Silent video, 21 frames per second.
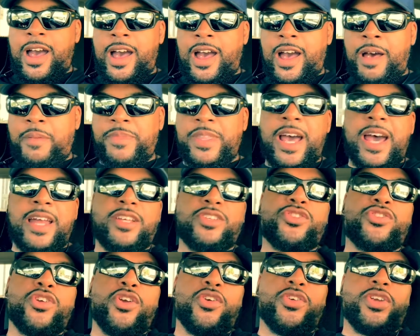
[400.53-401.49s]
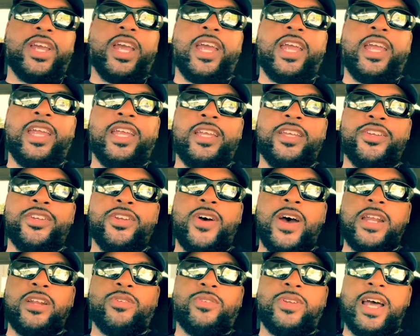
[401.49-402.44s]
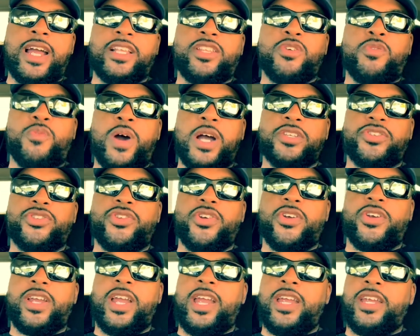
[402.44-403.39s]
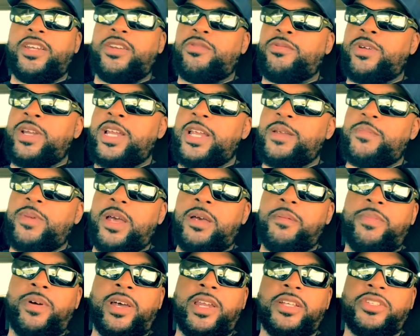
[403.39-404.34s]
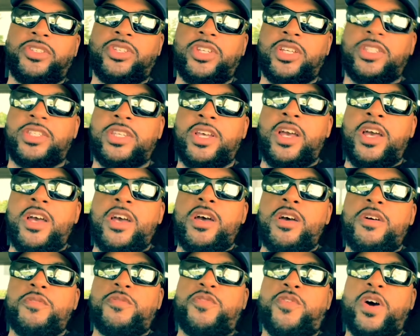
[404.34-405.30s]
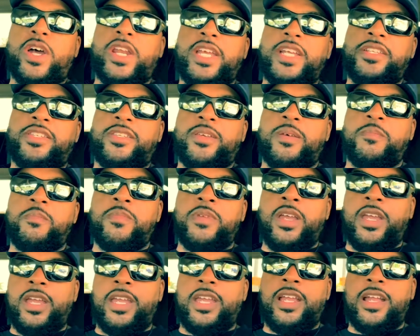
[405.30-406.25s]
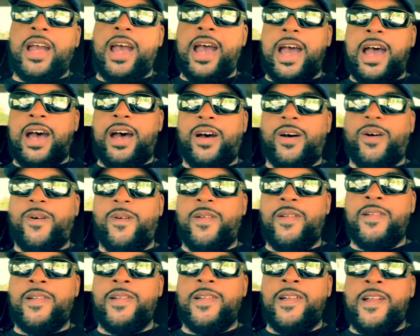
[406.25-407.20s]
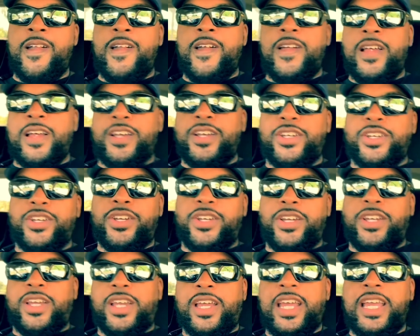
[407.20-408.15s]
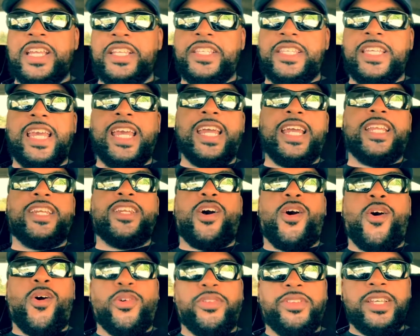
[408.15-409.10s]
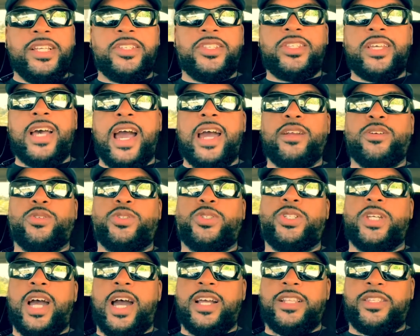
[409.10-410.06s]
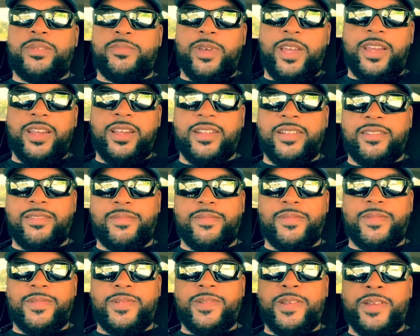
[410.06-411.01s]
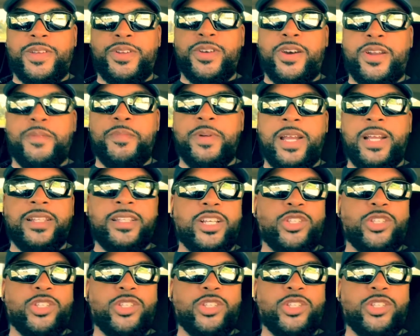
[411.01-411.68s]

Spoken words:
I'm not a Sergey, you know, I don't like to watch Sergey in the ring, man. But it's just funny to me how he's getting all these title shots, man. You know what I mean?